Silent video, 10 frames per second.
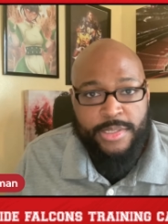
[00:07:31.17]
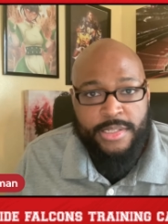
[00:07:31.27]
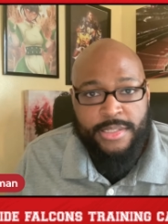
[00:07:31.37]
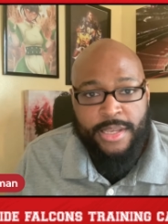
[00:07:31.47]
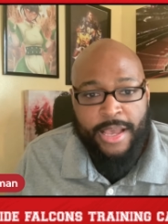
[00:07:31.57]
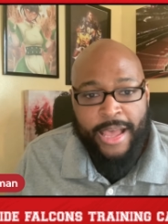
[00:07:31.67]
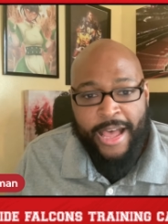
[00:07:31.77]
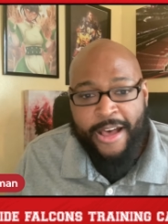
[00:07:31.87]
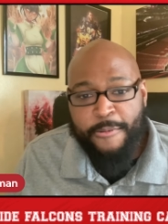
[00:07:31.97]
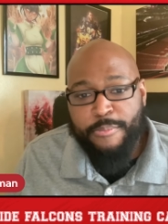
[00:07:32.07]
which is
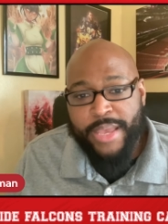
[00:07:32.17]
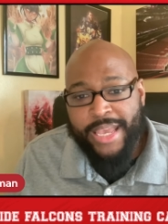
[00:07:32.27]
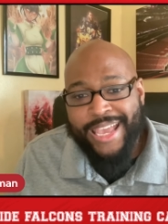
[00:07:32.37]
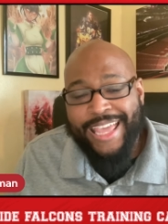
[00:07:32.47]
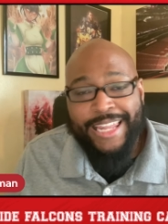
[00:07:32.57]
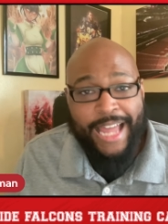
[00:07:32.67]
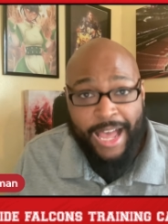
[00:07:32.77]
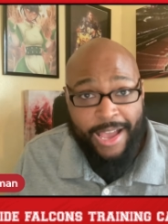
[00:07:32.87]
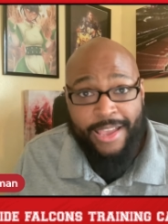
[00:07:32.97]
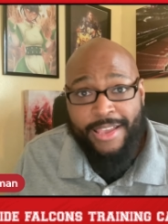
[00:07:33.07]
how big a
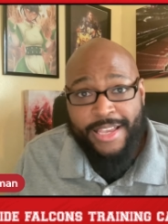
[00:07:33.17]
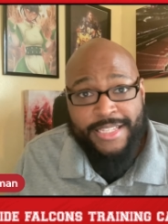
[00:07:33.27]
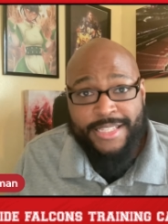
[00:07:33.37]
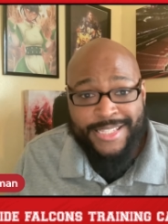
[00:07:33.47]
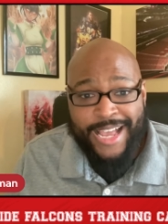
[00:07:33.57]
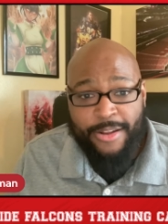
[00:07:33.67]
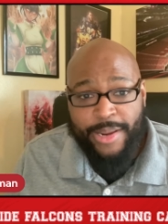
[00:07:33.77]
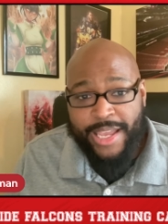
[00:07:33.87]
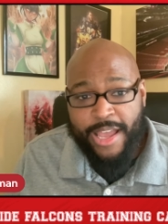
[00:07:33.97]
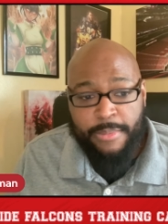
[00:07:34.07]
lie is the
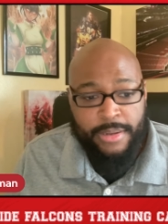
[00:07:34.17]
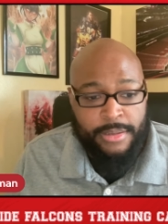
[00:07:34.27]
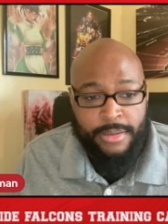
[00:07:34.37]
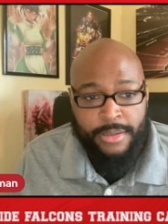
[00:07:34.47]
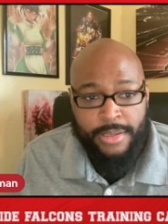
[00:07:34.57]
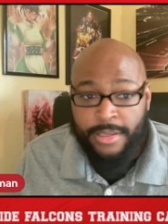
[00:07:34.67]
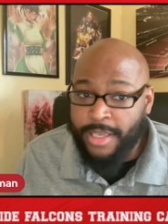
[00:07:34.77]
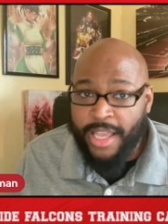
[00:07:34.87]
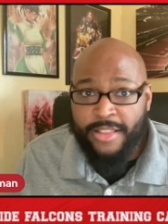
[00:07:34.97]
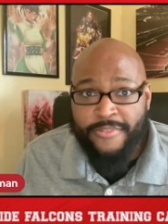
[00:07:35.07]
salary cap and
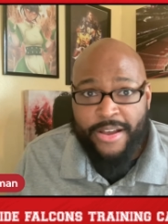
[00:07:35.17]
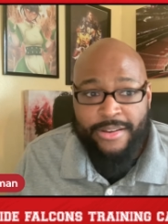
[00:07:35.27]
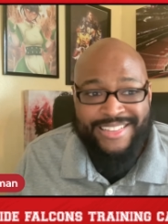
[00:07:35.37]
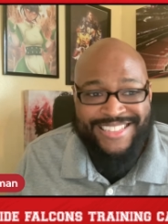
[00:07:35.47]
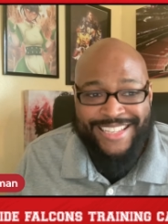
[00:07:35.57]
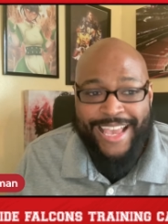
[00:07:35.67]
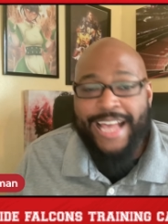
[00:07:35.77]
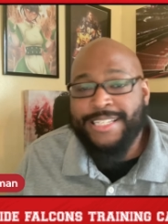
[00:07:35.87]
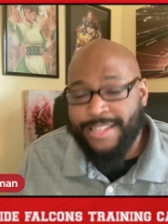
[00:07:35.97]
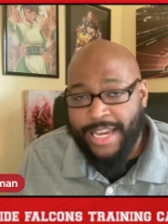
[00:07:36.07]
can the Falcons
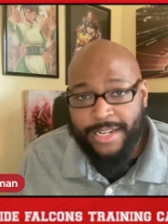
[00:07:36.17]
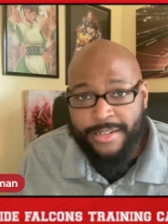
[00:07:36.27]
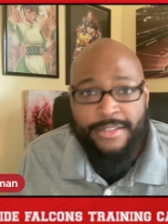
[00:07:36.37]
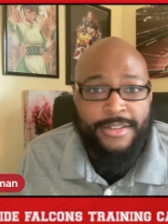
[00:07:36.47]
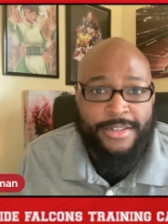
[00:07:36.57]
gaslight it